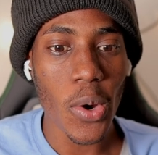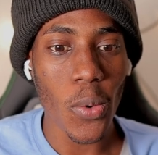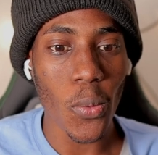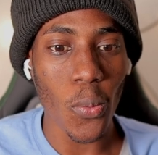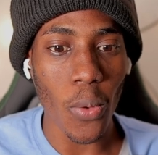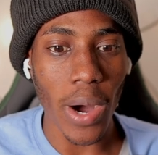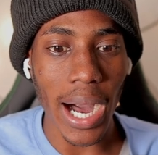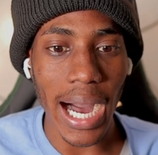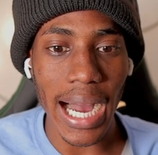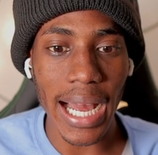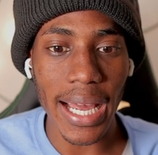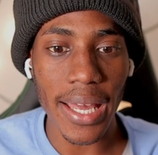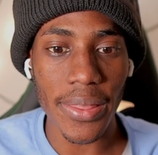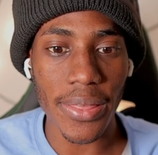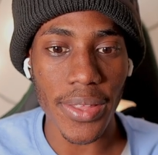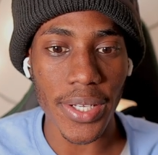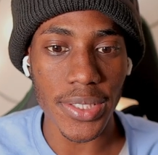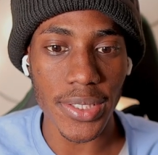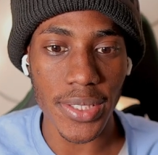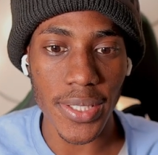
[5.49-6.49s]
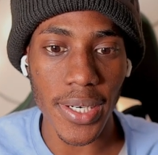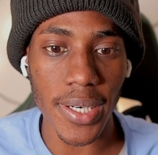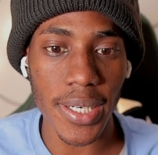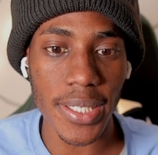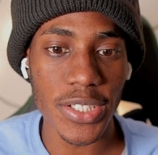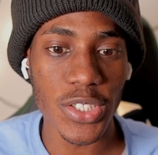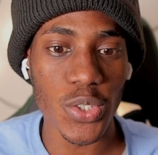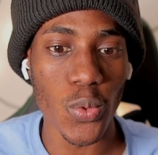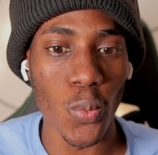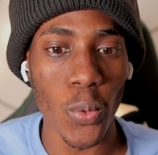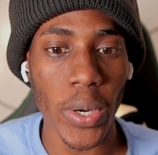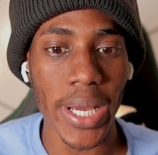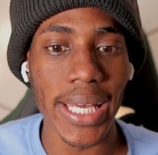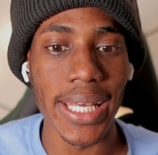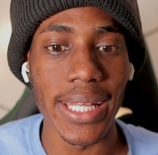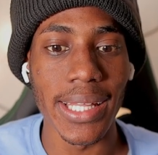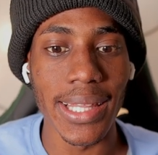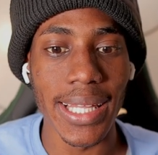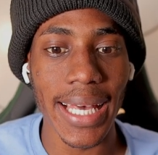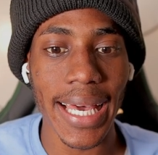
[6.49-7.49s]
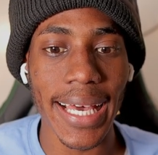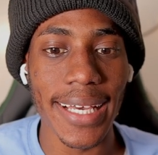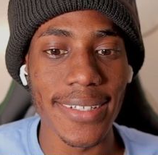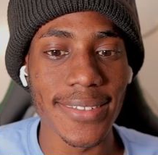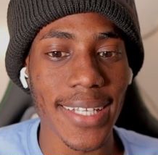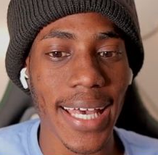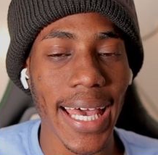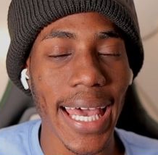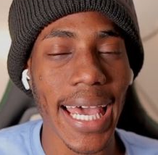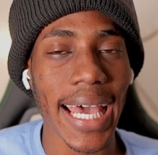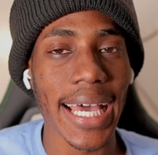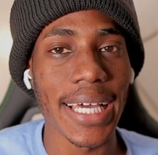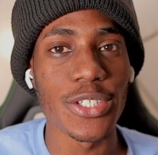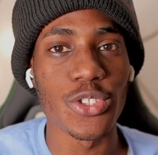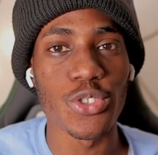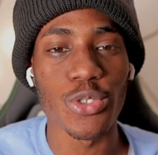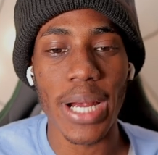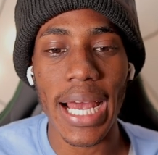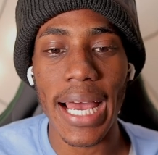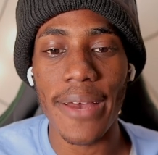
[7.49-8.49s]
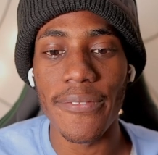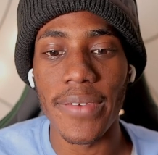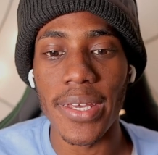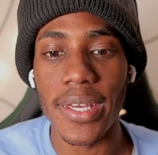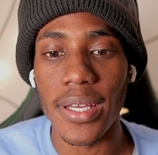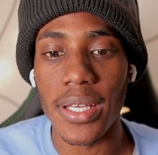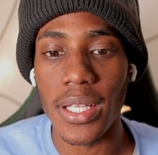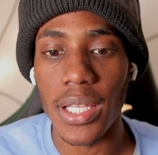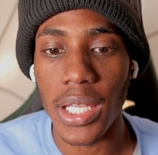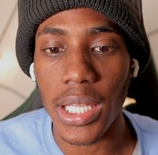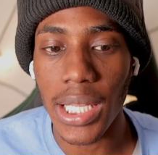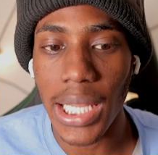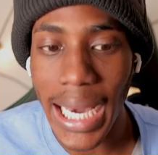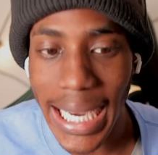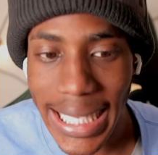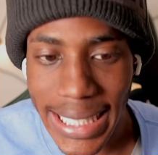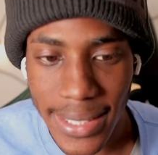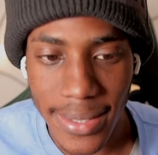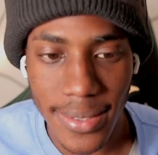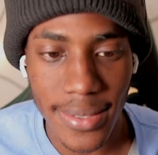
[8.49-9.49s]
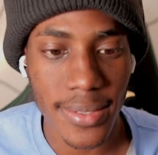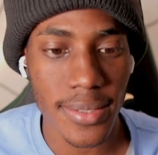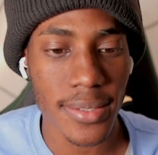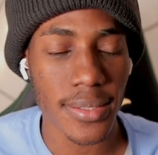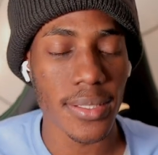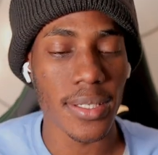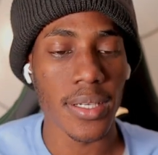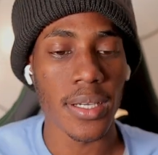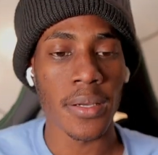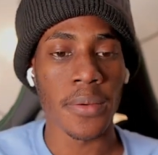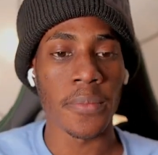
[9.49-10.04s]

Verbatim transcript: Why the Dutch Wait Less at Traffic Lights.